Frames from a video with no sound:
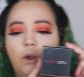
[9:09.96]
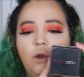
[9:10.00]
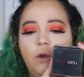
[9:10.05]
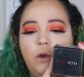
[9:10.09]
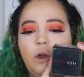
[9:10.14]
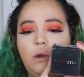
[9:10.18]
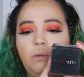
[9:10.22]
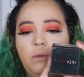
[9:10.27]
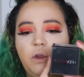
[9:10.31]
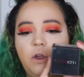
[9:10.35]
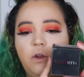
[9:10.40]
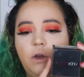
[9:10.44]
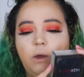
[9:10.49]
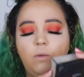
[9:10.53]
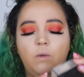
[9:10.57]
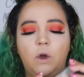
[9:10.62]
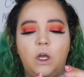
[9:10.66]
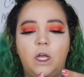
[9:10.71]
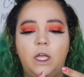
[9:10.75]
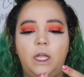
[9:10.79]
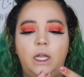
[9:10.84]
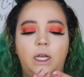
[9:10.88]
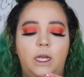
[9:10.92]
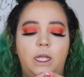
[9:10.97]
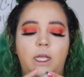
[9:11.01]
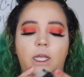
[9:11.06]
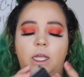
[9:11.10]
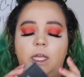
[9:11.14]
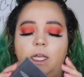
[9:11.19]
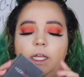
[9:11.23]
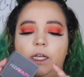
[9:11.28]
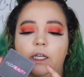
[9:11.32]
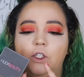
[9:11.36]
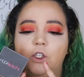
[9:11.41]
Huda Beauty one
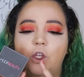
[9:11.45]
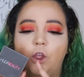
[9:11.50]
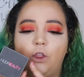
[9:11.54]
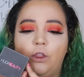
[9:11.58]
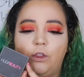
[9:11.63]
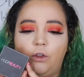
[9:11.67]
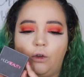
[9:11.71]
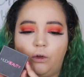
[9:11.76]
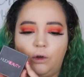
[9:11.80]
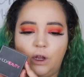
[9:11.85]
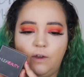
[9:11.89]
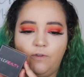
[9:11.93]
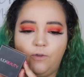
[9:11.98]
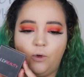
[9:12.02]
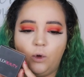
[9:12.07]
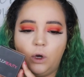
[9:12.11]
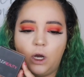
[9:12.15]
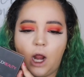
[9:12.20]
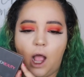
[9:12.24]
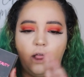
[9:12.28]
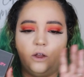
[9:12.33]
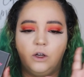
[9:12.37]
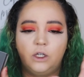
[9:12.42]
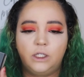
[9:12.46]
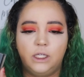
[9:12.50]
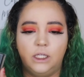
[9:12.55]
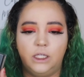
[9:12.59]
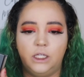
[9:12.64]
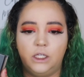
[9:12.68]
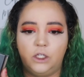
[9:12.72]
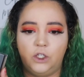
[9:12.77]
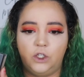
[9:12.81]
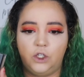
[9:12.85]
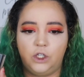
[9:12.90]
is thirty-four dollars, and
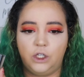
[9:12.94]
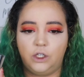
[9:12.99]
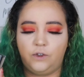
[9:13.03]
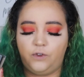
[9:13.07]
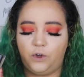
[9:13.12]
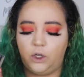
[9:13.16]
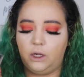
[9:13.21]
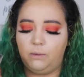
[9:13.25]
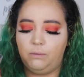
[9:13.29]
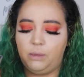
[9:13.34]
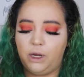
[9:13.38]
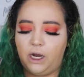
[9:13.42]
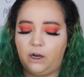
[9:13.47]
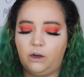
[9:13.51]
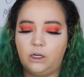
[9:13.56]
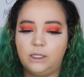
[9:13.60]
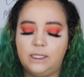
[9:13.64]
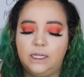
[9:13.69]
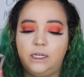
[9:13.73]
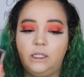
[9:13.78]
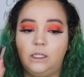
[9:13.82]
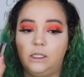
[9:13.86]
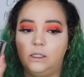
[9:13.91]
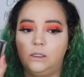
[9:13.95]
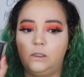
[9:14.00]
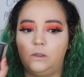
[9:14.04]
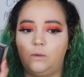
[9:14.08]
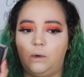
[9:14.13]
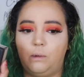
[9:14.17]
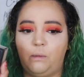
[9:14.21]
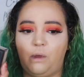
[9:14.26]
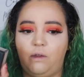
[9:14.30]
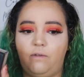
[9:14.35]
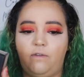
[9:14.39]
this is just for comparison. This is
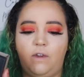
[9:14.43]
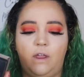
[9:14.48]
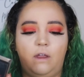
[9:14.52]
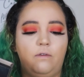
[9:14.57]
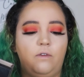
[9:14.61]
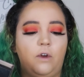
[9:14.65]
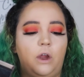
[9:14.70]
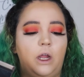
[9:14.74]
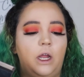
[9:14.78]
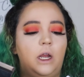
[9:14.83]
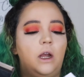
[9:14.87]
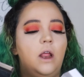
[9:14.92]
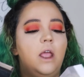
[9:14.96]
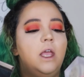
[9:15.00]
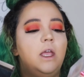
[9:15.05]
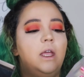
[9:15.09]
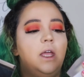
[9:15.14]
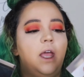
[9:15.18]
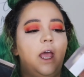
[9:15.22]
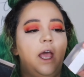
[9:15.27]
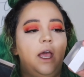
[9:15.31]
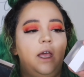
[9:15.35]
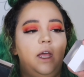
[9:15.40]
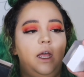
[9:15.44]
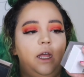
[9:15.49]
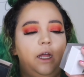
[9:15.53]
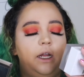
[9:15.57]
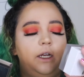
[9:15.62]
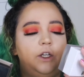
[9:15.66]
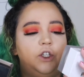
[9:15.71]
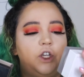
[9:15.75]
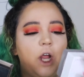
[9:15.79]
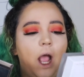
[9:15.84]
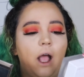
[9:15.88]
one of my favorite.
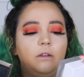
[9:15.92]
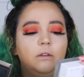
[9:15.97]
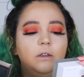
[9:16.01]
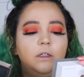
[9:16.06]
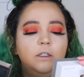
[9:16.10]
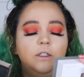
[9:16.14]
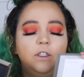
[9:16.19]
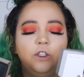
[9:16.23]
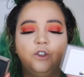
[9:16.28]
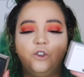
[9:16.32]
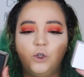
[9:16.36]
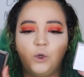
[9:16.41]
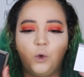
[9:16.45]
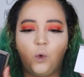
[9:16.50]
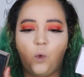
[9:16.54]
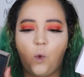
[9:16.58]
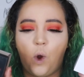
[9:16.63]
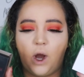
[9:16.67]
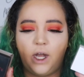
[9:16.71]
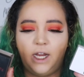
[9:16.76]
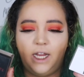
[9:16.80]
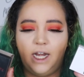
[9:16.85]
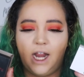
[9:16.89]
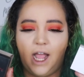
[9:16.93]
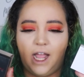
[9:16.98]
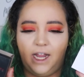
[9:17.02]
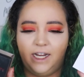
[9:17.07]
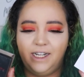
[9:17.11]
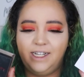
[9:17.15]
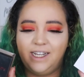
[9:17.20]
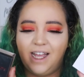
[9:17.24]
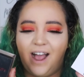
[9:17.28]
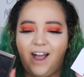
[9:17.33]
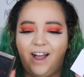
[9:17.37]
And Jaclyn's is
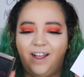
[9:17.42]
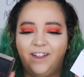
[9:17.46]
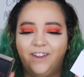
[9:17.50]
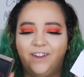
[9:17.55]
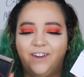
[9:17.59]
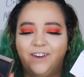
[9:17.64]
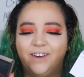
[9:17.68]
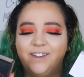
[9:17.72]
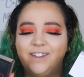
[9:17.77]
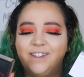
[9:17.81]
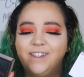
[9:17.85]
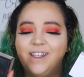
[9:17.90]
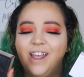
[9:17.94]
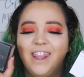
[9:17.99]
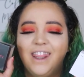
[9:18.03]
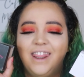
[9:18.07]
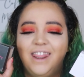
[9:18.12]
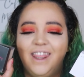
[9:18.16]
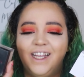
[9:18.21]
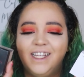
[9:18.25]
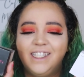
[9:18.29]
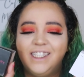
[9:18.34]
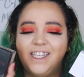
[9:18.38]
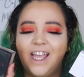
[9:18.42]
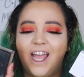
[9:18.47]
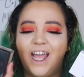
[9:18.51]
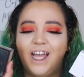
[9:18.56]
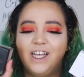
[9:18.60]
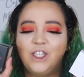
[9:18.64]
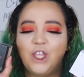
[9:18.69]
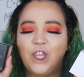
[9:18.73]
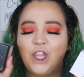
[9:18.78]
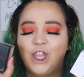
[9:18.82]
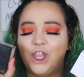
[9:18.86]
twenty-nine dollars. This
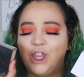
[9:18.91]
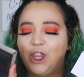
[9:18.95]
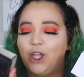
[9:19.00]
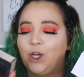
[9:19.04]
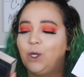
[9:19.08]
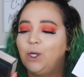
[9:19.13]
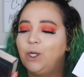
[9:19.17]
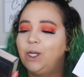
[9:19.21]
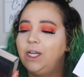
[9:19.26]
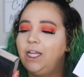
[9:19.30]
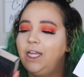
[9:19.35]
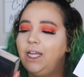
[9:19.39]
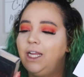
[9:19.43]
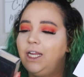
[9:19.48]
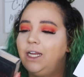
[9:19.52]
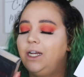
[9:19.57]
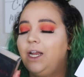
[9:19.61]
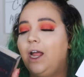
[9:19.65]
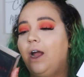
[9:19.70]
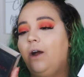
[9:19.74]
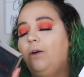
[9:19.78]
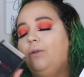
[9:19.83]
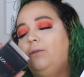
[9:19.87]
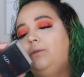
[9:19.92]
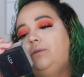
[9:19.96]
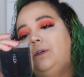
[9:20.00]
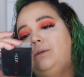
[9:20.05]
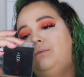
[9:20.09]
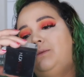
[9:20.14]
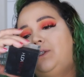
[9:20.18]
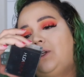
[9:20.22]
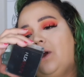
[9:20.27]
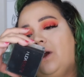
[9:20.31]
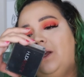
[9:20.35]
has thirty, no,
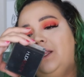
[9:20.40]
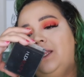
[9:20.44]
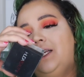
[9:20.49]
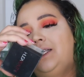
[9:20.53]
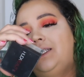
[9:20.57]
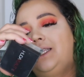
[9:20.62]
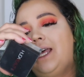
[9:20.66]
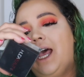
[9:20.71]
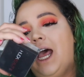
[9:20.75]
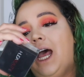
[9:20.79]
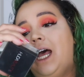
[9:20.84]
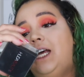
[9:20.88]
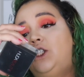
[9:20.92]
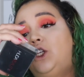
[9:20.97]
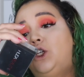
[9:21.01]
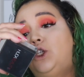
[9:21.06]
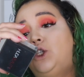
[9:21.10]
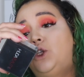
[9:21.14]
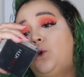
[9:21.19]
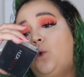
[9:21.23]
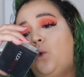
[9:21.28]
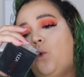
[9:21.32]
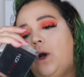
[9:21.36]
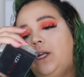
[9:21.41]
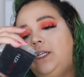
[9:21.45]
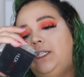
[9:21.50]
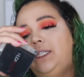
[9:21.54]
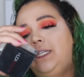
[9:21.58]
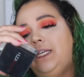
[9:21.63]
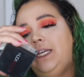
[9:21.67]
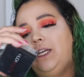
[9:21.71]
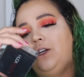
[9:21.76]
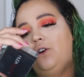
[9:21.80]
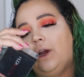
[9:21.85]
I'm sorry. This has
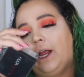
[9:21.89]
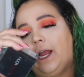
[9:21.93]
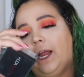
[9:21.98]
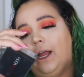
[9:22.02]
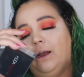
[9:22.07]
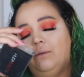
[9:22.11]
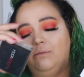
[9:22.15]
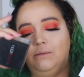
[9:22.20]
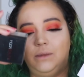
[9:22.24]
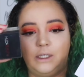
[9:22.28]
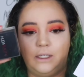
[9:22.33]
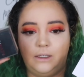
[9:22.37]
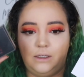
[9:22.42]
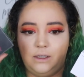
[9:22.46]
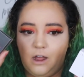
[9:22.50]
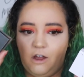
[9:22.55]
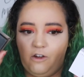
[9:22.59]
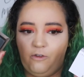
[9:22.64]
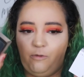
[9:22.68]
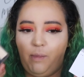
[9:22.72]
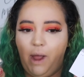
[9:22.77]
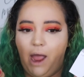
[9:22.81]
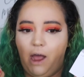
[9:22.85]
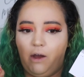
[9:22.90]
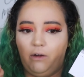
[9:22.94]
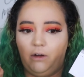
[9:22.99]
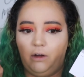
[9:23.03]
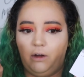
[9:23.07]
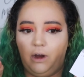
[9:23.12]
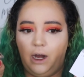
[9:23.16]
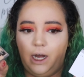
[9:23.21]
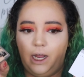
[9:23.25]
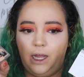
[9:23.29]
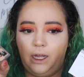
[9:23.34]
twenty grams of
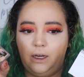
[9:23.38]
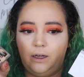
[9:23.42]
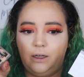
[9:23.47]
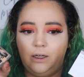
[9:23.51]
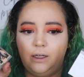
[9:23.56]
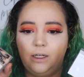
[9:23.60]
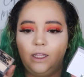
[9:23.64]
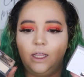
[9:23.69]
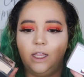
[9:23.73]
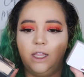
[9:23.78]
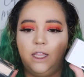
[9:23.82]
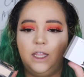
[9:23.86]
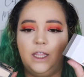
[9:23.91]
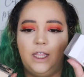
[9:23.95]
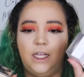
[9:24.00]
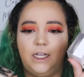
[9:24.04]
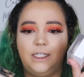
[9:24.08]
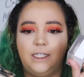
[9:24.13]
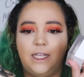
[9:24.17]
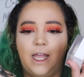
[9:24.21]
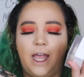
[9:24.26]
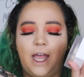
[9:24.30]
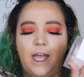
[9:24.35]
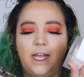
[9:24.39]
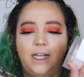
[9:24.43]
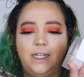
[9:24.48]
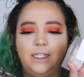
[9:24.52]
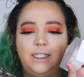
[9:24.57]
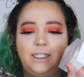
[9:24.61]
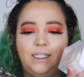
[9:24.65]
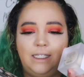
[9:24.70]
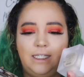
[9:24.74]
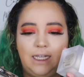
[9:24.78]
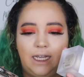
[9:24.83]
powder in it. This
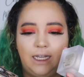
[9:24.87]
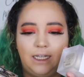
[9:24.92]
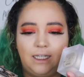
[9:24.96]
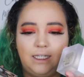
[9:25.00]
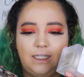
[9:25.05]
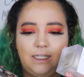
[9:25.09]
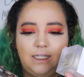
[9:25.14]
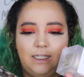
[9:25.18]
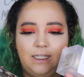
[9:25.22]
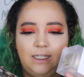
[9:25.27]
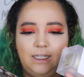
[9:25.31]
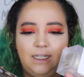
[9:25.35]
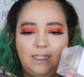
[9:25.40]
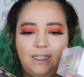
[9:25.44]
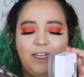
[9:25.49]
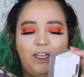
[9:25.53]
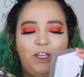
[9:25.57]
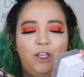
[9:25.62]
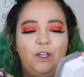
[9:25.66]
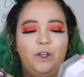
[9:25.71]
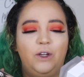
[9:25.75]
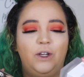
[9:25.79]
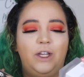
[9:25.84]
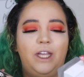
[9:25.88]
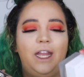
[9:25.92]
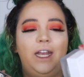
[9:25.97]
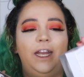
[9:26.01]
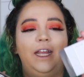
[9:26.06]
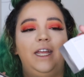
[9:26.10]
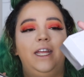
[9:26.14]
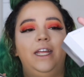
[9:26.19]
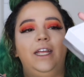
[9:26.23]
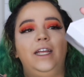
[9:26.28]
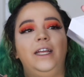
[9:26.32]
has six. Like, you're
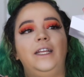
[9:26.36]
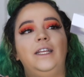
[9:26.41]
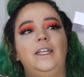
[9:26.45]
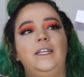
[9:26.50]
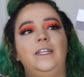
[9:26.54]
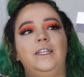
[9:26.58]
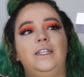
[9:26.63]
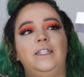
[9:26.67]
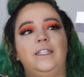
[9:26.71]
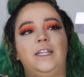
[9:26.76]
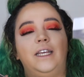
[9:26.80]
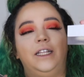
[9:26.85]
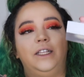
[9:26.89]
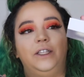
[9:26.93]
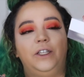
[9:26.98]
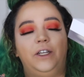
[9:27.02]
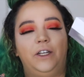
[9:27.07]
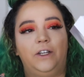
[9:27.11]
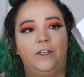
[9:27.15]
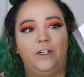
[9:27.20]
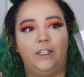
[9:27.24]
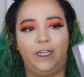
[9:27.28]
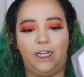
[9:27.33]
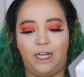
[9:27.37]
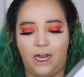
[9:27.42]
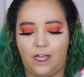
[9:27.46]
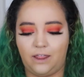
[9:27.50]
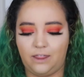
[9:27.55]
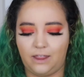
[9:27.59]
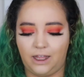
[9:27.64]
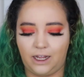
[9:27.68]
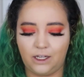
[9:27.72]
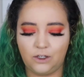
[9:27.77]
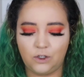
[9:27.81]
getting like literally
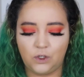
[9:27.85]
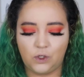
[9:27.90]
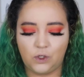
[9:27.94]
nothing.